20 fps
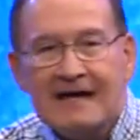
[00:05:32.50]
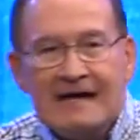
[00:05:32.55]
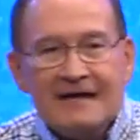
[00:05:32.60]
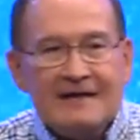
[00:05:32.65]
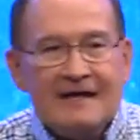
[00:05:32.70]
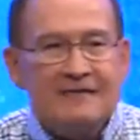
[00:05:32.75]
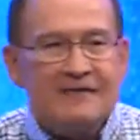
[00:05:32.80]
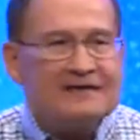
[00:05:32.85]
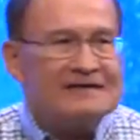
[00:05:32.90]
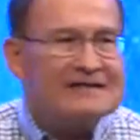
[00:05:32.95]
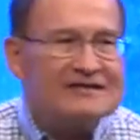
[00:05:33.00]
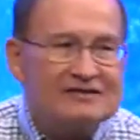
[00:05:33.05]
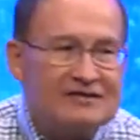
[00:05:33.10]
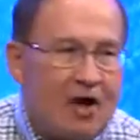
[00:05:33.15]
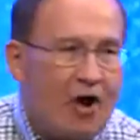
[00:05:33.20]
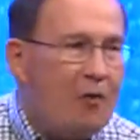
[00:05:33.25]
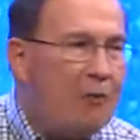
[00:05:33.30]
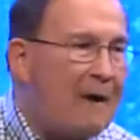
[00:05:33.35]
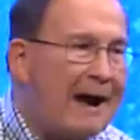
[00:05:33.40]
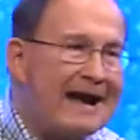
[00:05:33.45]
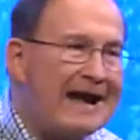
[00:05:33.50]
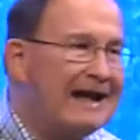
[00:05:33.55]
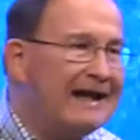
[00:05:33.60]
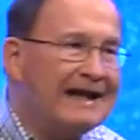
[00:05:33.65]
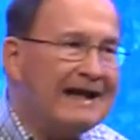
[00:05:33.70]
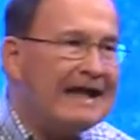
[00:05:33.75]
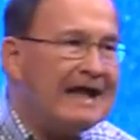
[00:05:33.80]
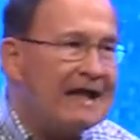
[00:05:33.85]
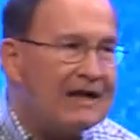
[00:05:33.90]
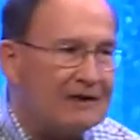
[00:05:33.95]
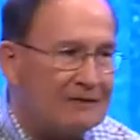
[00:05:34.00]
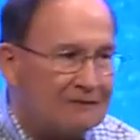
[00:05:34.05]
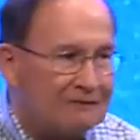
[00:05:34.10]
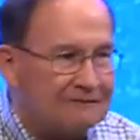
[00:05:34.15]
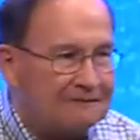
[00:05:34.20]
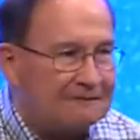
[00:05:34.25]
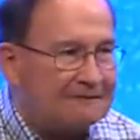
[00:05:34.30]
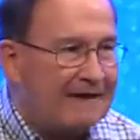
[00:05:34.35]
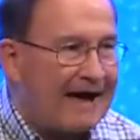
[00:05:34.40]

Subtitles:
Now, this is no way to live.